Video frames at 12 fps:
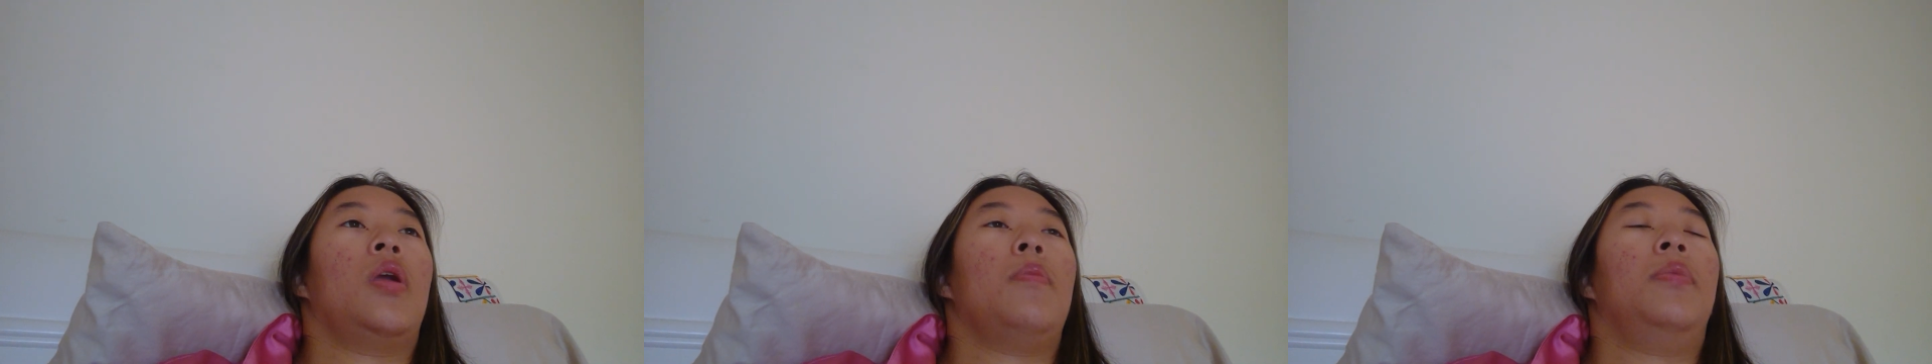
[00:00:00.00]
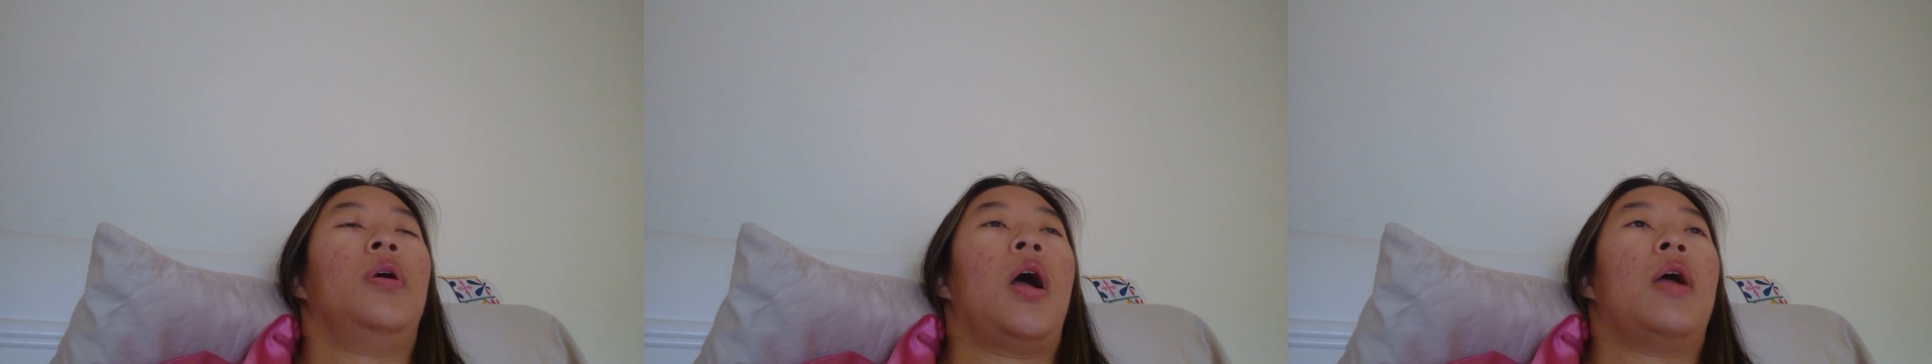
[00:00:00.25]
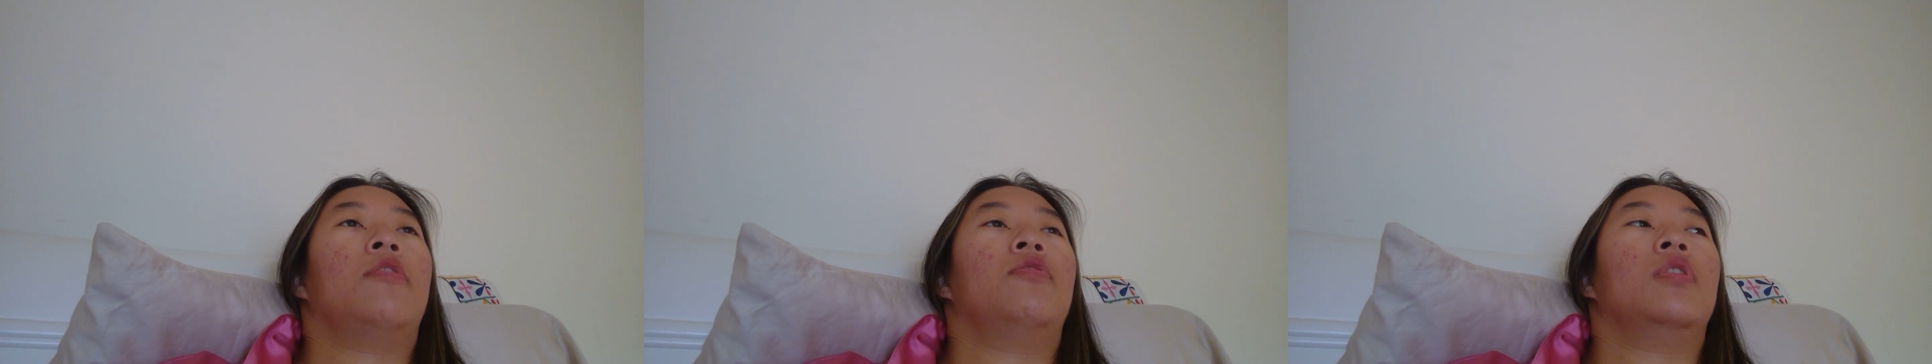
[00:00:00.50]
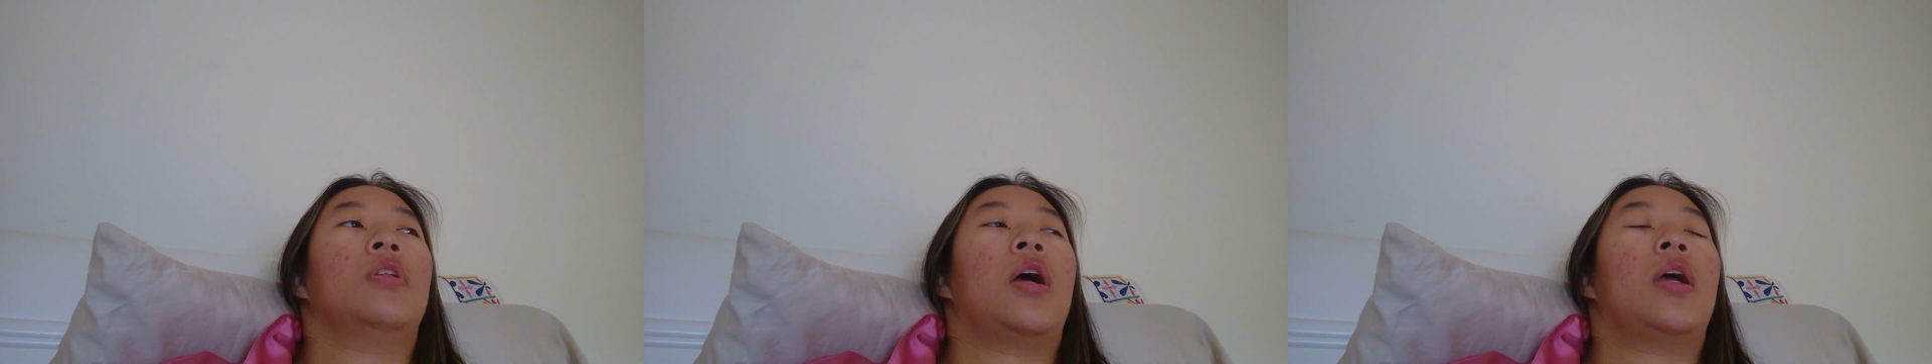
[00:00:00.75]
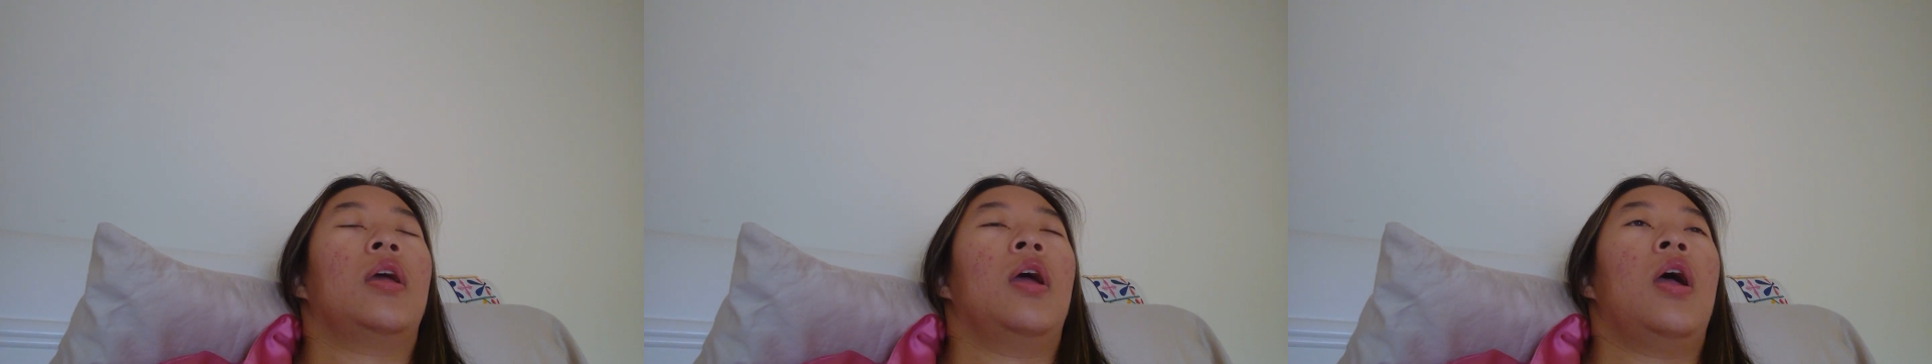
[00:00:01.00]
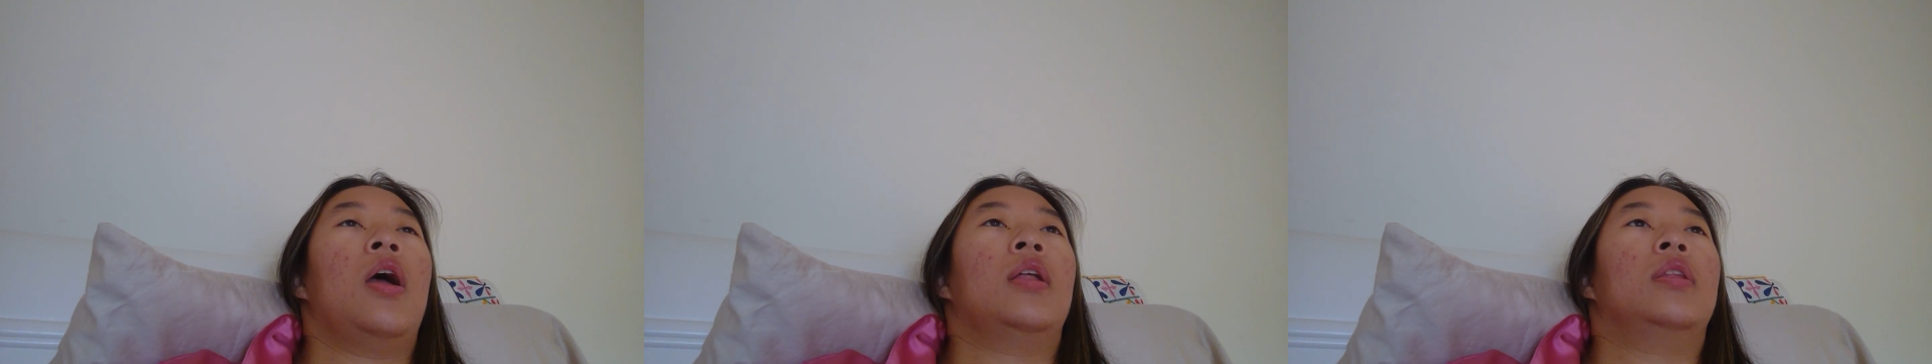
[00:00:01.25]
But I feel like,
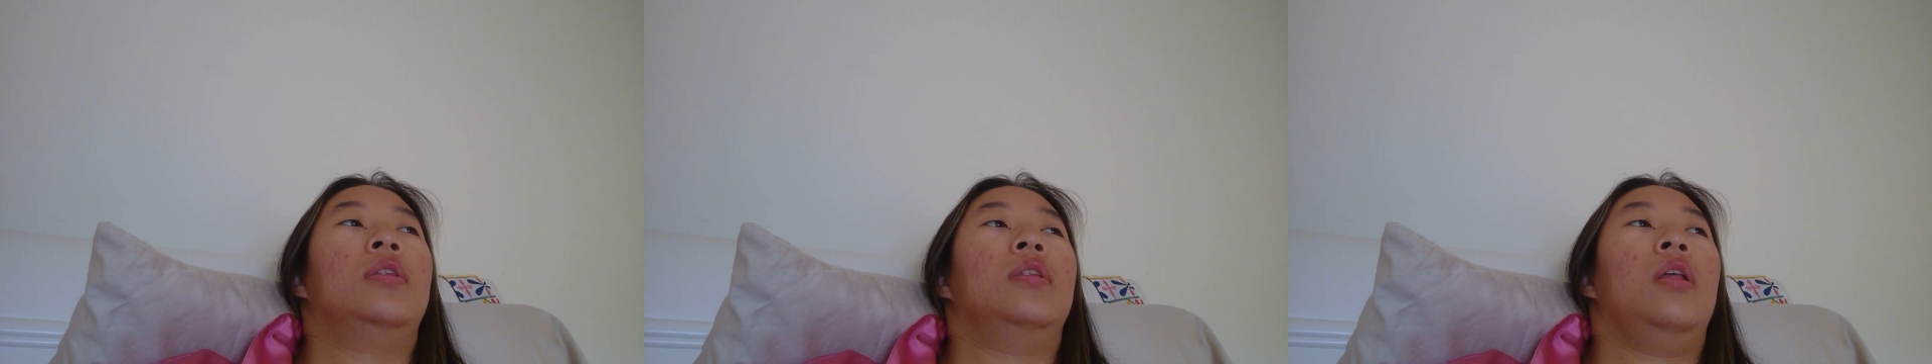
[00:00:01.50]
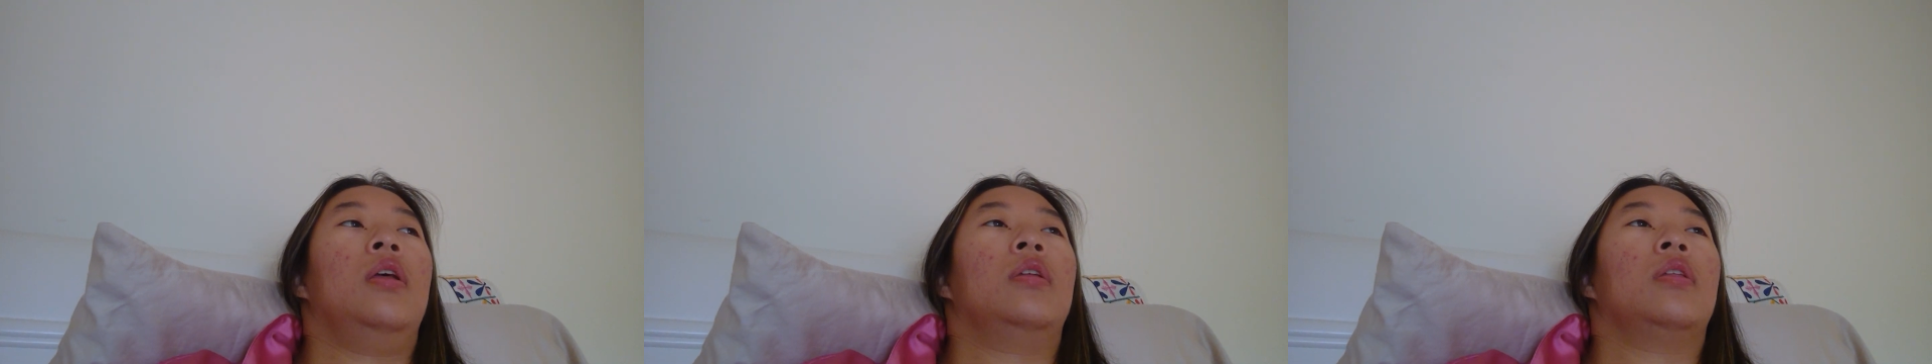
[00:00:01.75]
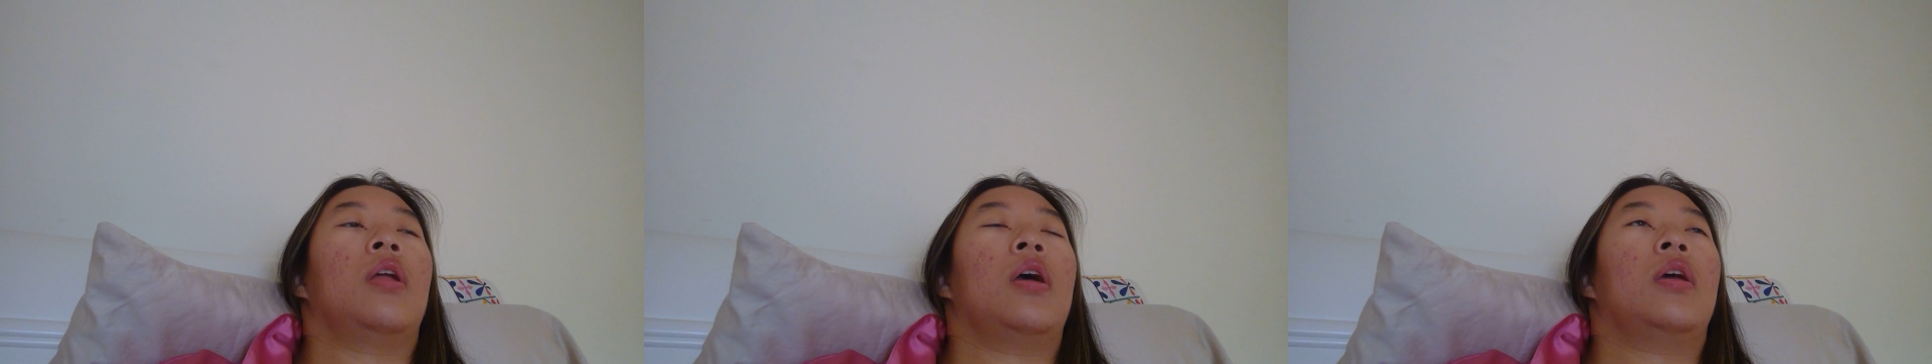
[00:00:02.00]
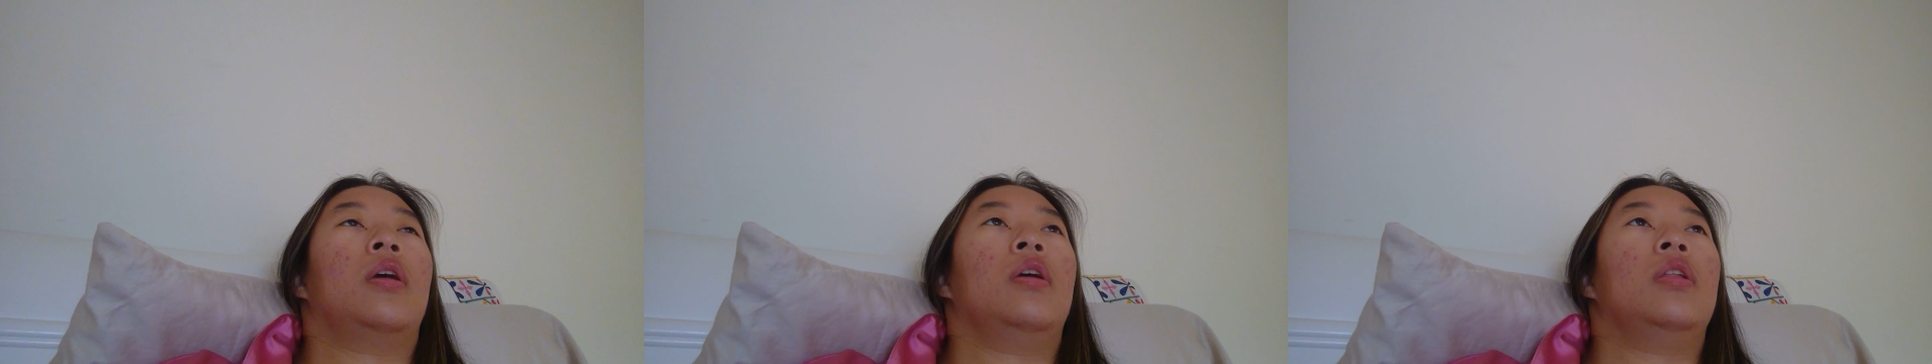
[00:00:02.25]
like,